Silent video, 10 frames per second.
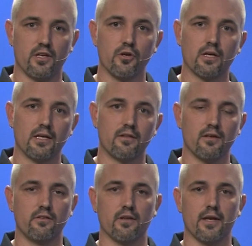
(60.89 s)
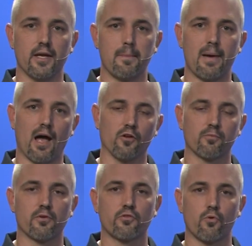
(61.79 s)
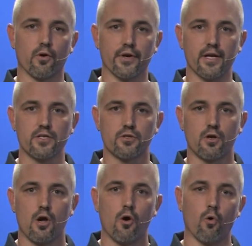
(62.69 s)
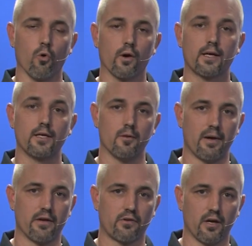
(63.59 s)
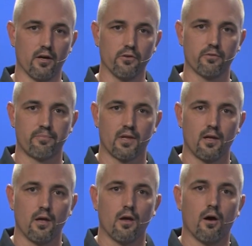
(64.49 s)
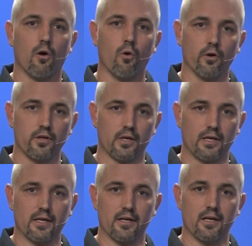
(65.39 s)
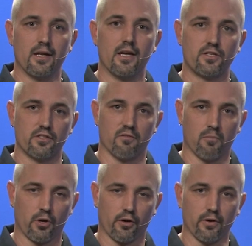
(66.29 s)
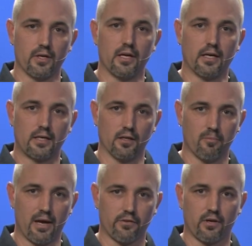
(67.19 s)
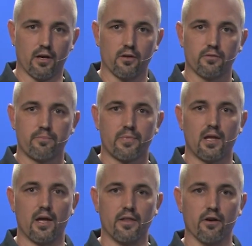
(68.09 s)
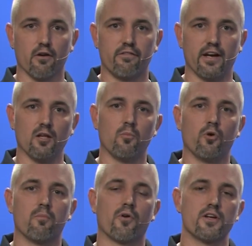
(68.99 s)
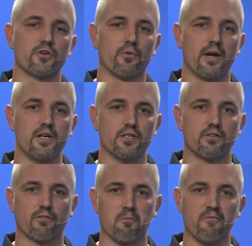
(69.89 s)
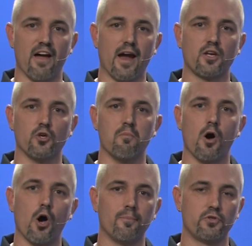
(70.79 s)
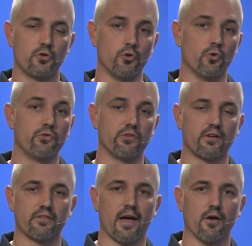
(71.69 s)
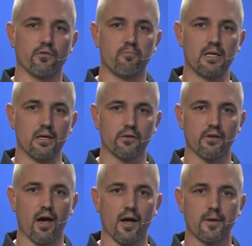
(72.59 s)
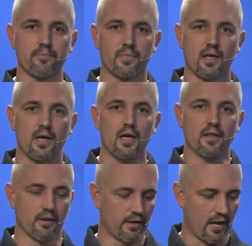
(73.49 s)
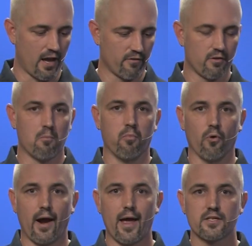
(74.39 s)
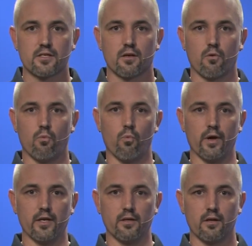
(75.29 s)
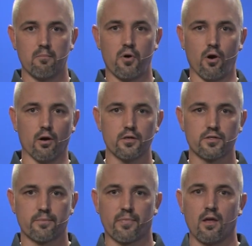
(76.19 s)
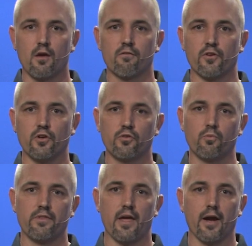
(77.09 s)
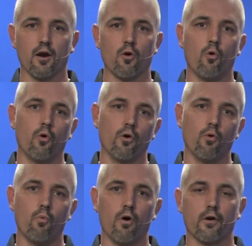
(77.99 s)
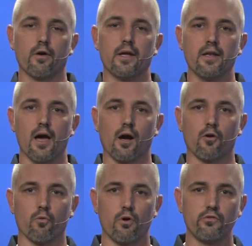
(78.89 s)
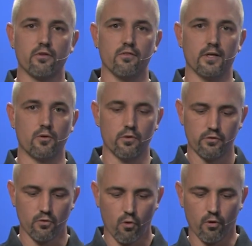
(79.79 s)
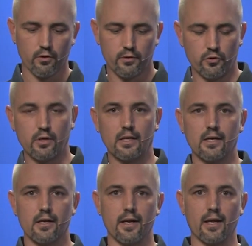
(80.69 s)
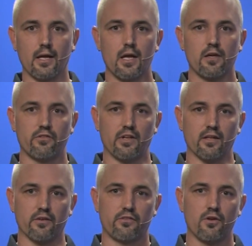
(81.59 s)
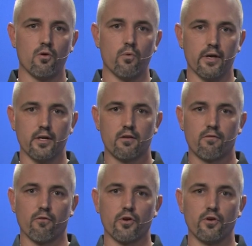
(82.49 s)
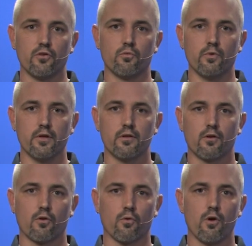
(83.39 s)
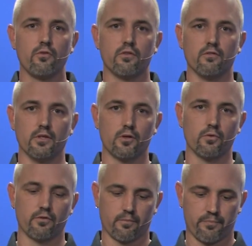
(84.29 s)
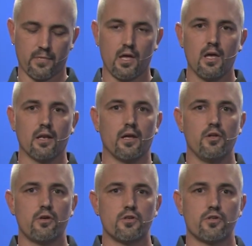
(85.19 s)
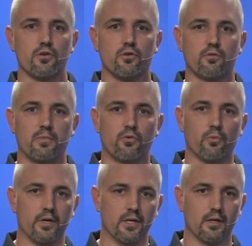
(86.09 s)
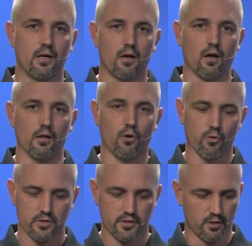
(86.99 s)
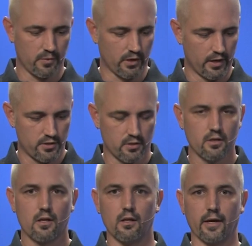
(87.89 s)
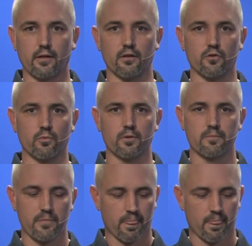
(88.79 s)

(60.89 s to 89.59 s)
and you can get these in a pounds per square inch or kilopascals, or you can get it in inches of mercury and kilopascals. And they're available in pressure ranges from vacuum up to six thousand P S I. Now they have brass wetted parts for use with air, oil, water, and non-corrosive liquids, or you can get it in a stainless steel wetted for use with corrosive liquids. Now you can choose between a lower stem connection like this one